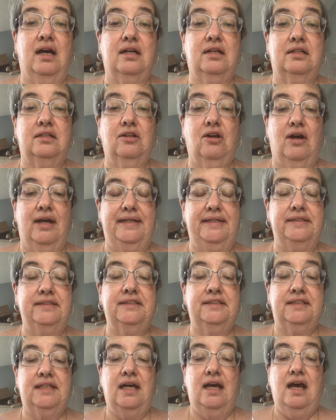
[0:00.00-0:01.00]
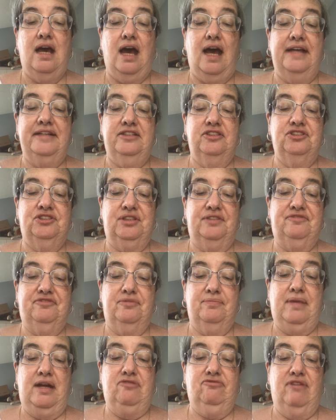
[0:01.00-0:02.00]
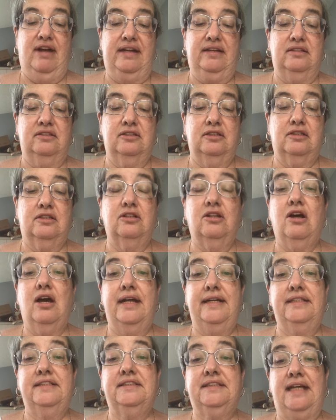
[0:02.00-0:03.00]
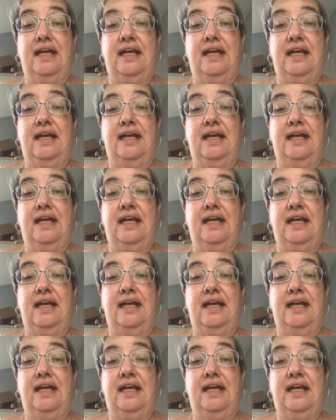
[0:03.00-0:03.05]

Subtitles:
clients. I use it for my regular clients.